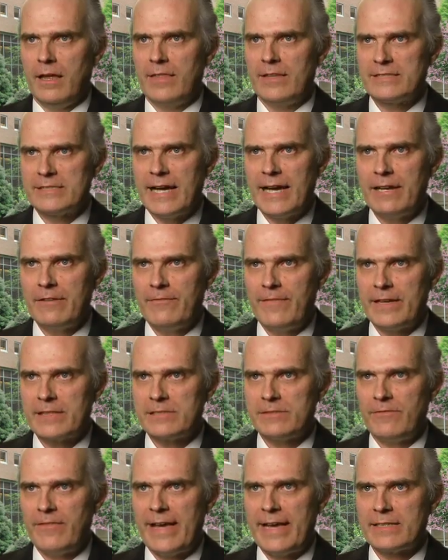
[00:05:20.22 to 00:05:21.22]
The side
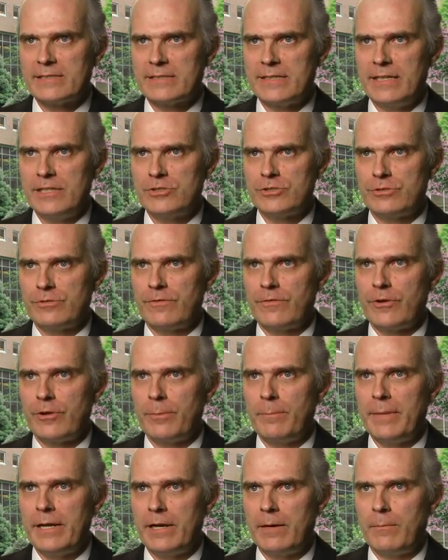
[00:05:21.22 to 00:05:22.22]
effects of vaccination are very
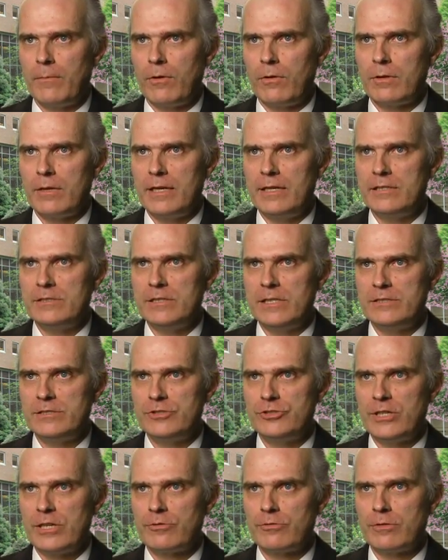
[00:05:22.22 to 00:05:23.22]
minimal.
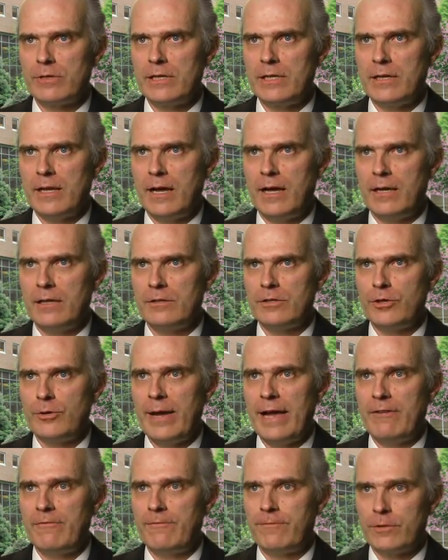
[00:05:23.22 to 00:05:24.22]
It's generally, you
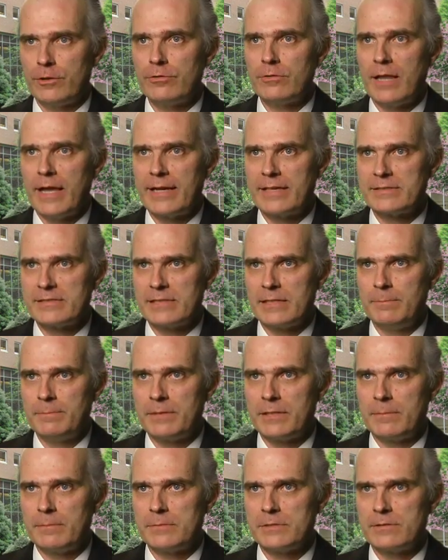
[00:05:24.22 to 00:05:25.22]
have flu-like
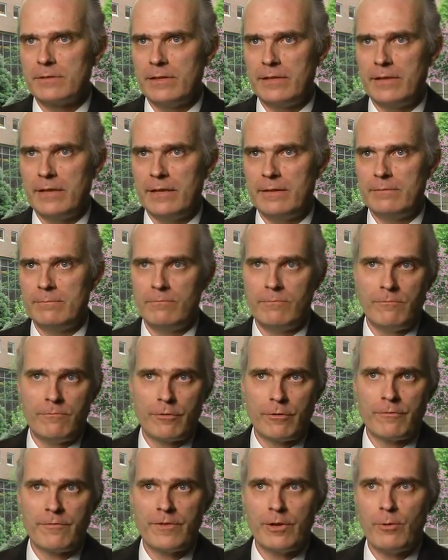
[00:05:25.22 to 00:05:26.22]
symptoms
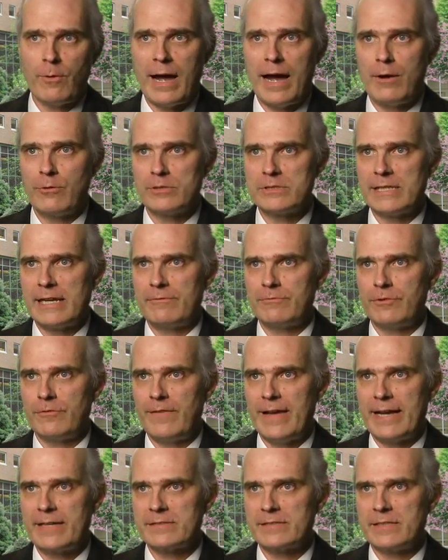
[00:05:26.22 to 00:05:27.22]
for a few hours after
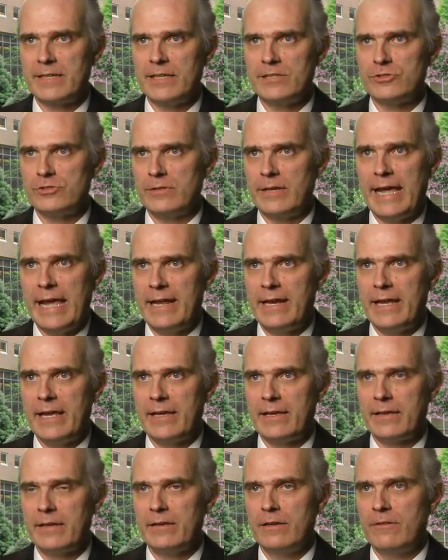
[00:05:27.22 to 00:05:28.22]
vaccination,
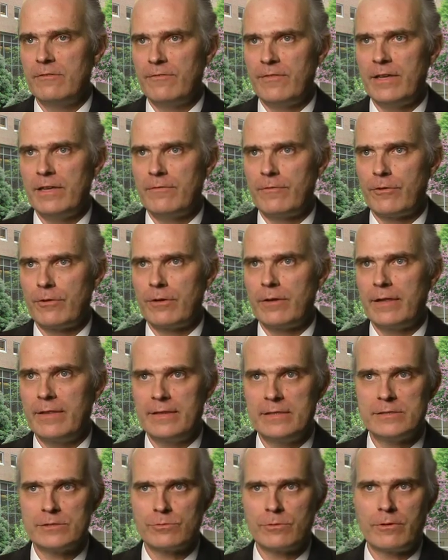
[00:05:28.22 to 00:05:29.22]
headache, fever,
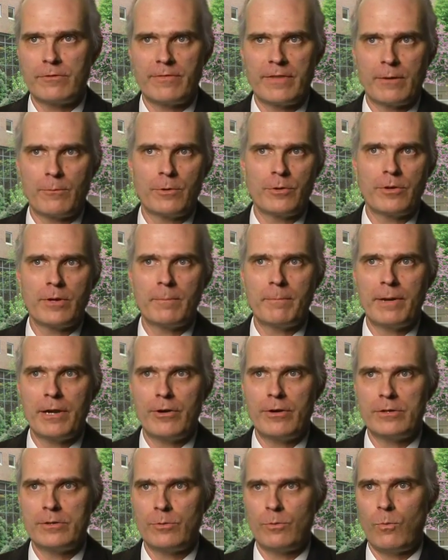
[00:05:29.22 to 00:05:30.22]
and this sort of thing. When you
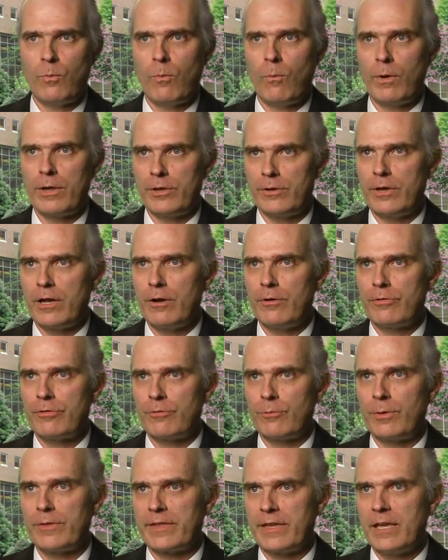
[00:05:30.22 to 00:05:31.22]
compare it to what you go
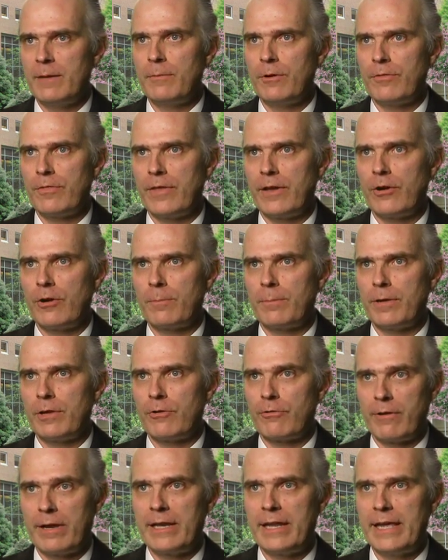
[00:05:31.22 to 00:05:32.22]
through with chemotherapy
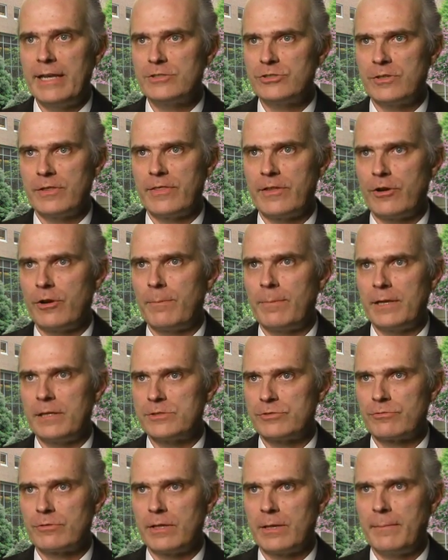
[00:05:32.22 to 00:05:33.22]
or radiation therapy,
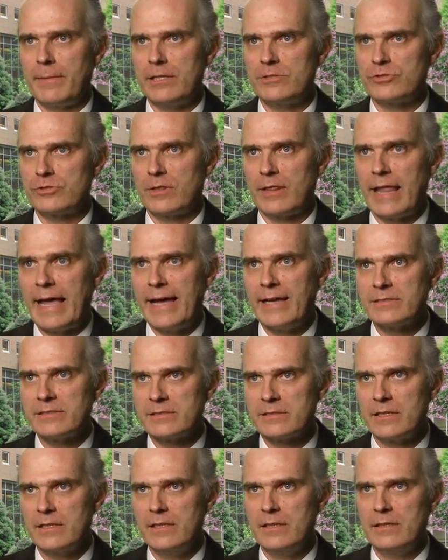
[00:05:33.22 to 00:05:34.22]
it's really much
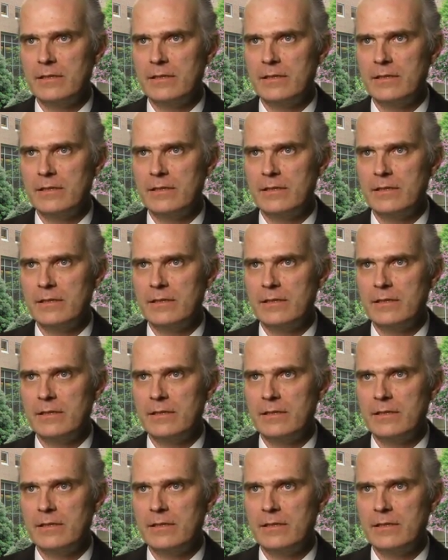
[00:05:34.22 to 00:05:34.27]
less.